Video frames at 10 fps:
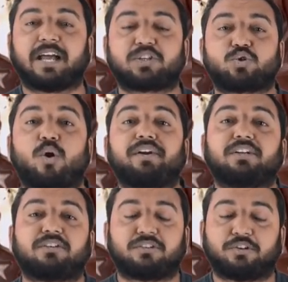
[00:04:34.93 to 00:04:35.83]
has coined
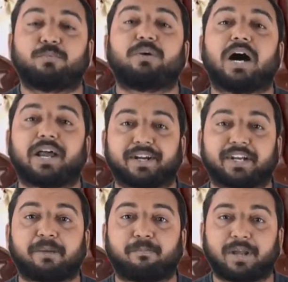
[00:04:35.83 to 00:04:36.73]
the term
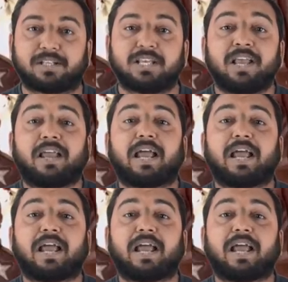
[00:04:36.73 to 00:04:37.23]
archetype myths,